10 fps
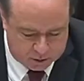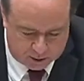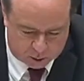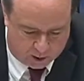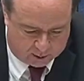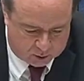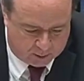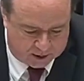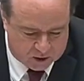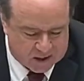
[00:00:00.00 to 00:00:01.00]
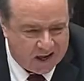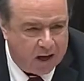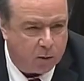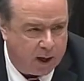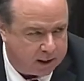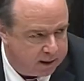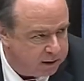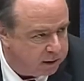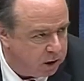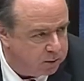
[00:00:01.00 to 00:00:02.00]
as well as by skyrocketing
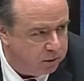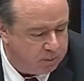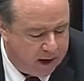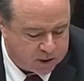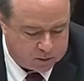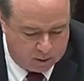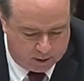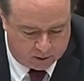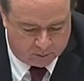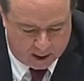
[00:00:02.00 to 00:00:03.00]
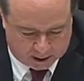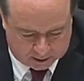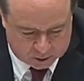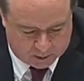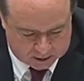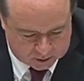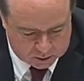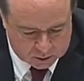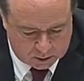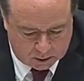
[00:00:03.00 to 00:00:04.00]
deductible and maximum out-of-pocket
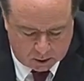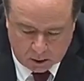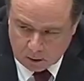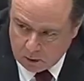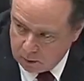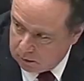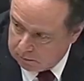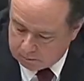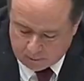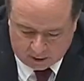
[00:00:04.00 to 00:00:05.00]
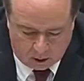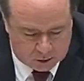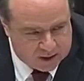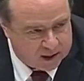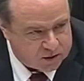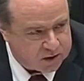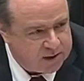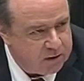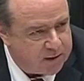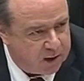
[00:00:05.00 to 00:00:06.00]
expenses. They can go as high as
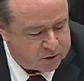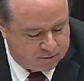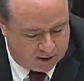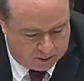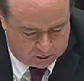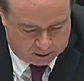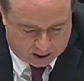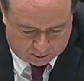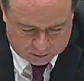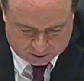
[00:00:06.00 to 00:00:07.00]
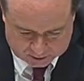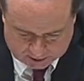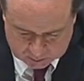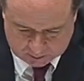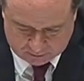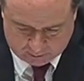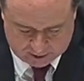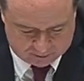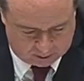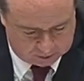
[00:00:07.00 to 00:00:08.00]
$16,500, as it has been for my
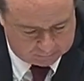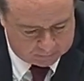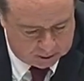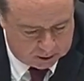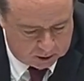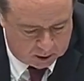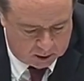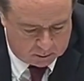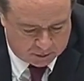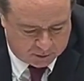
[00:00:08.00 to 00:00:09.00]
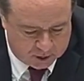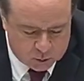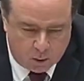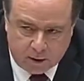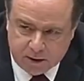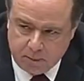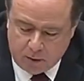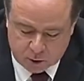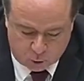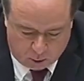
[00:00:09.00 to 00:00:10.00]
family. But things were about to get
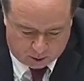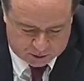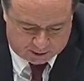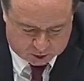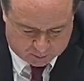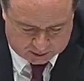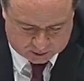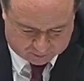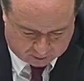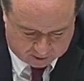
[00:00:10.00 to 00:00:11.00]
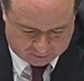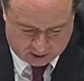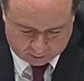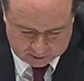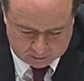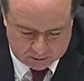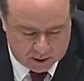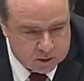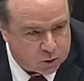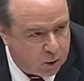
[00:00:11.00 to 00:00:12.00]
much worse than expensive for our family. In
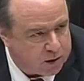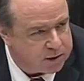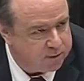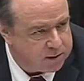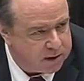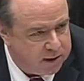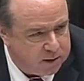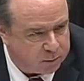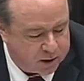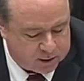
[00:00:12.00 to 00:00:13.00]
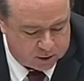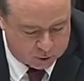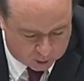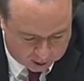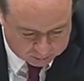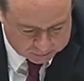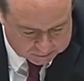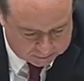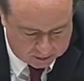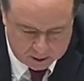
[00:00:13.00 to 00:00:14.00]
mid-2017, President Trump
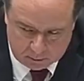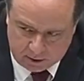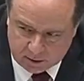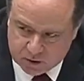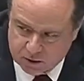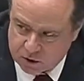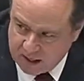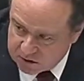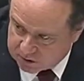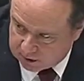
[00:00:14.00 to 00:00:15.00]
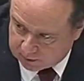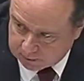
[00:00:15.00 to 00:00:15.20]
merely suggested